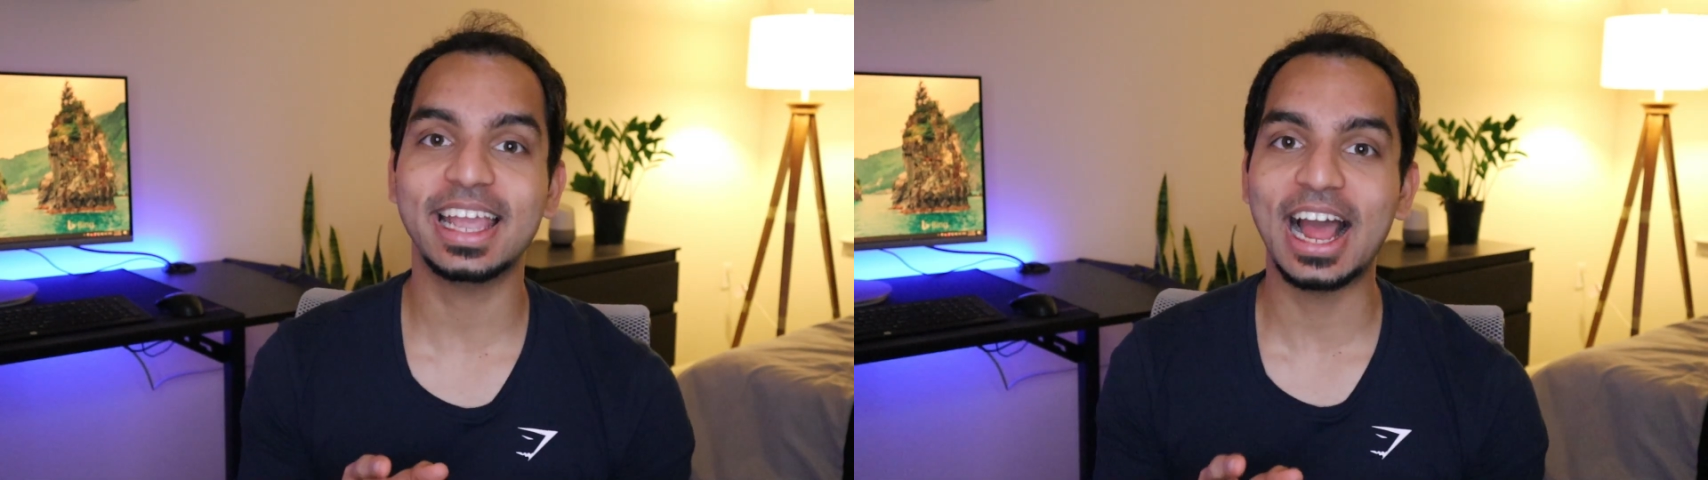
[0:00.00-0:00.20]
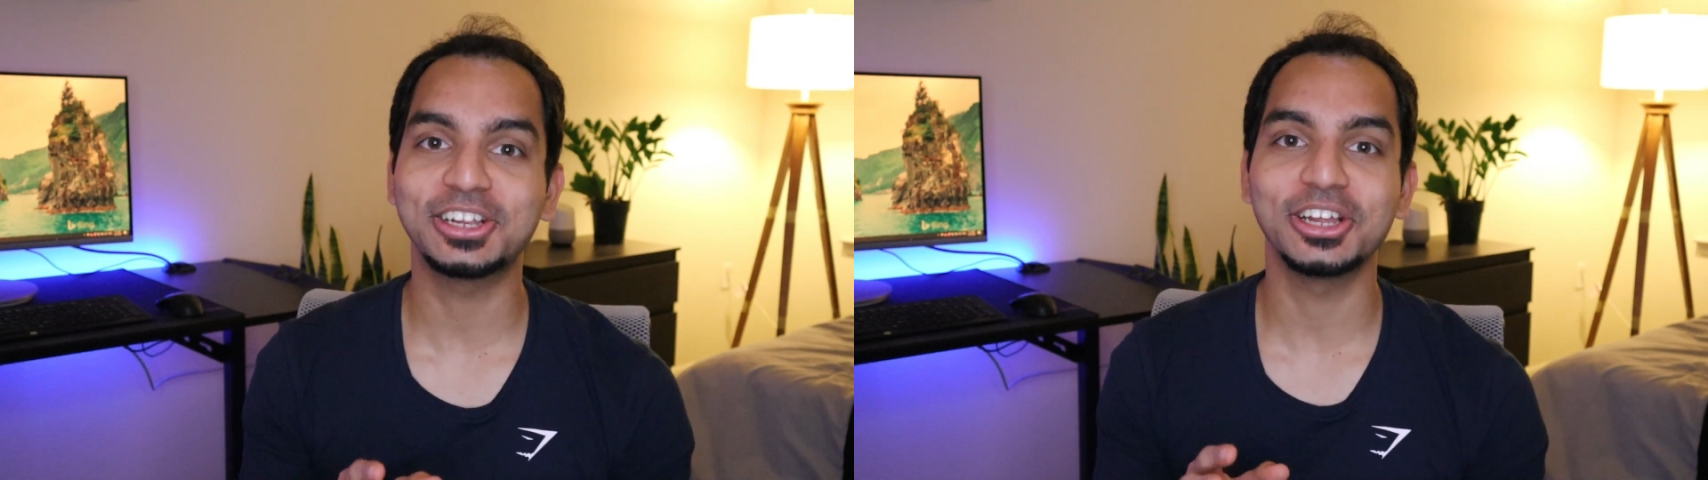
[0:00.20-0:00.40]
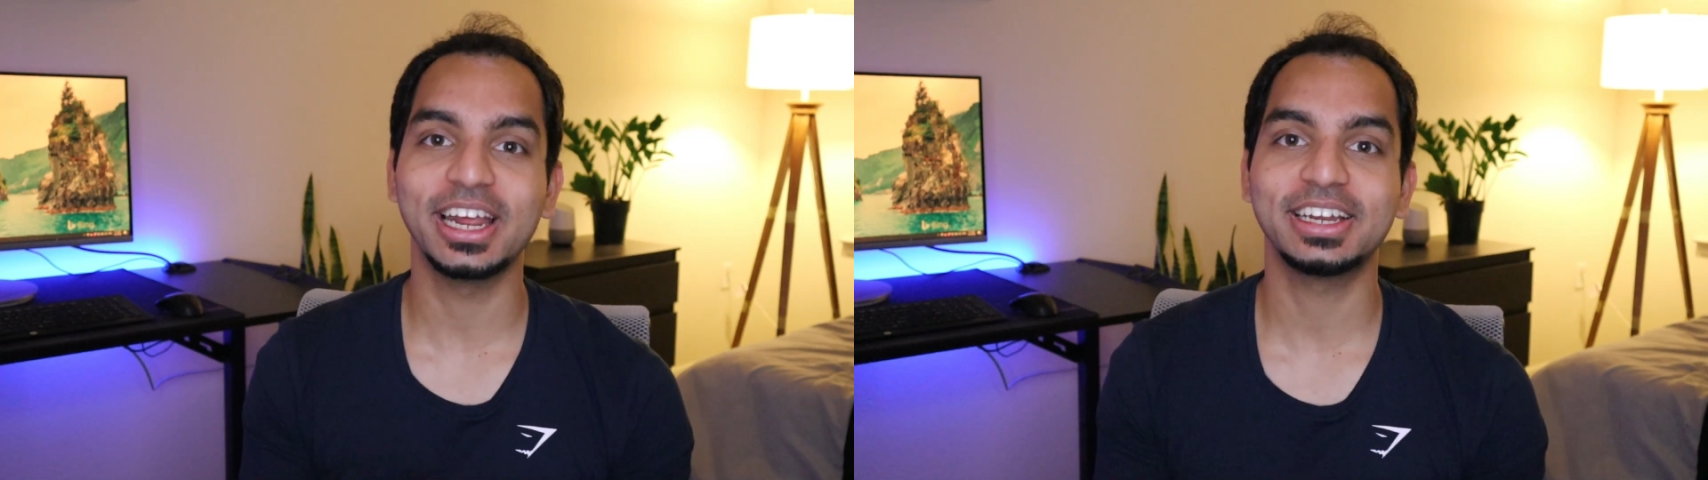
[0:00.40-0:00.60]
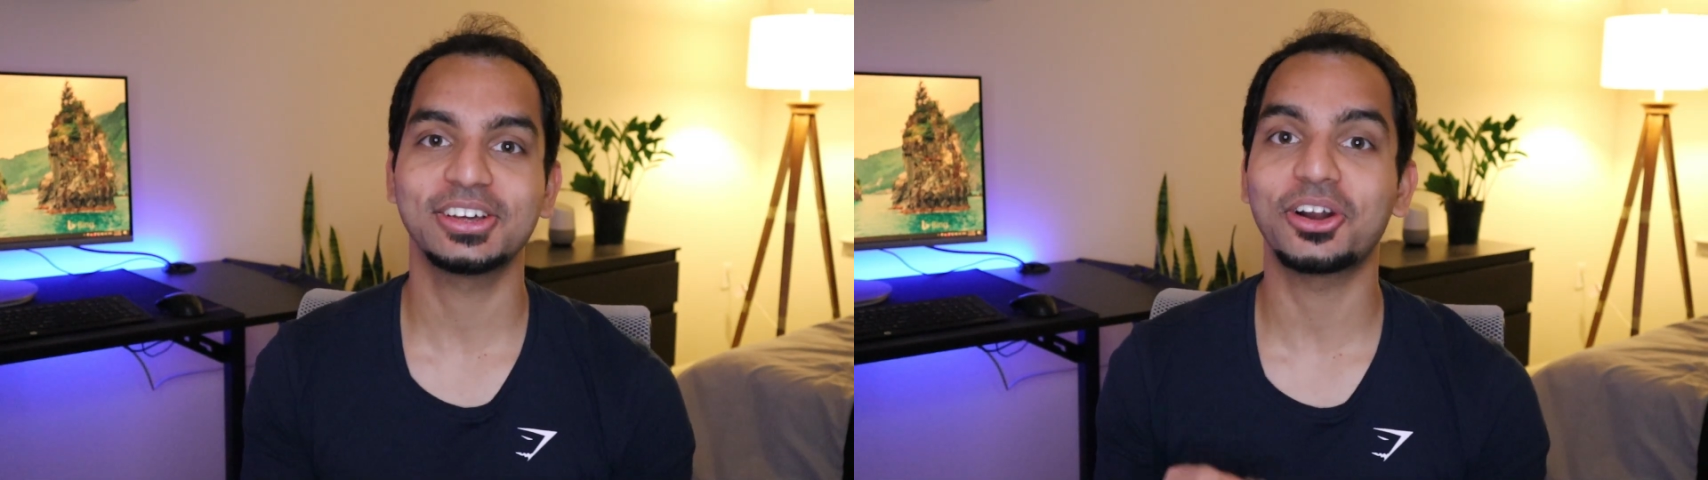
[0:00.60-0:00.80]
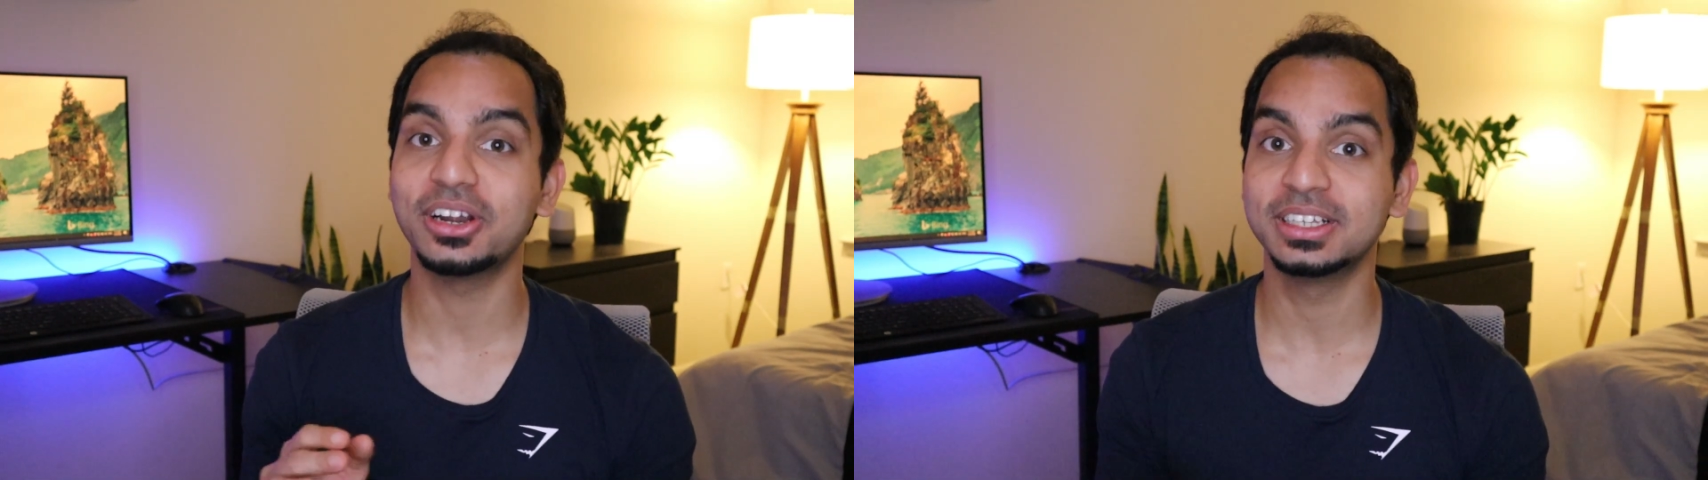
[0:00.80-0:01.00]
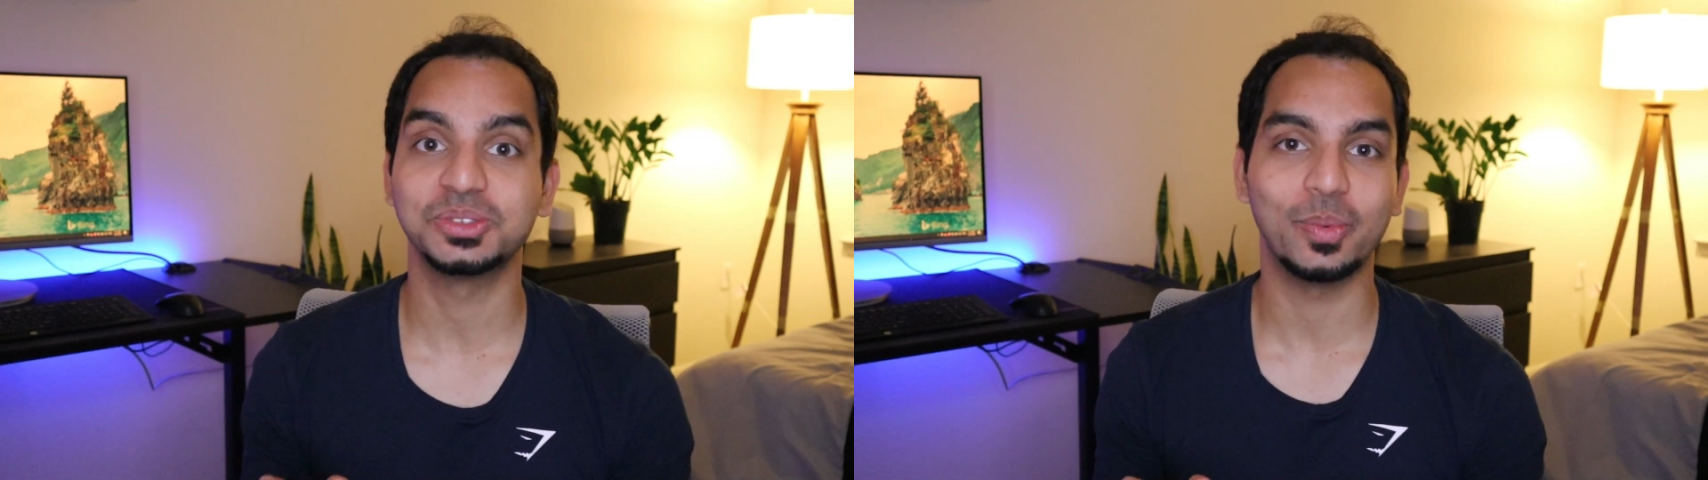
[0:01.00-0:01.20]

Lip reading: calculator on his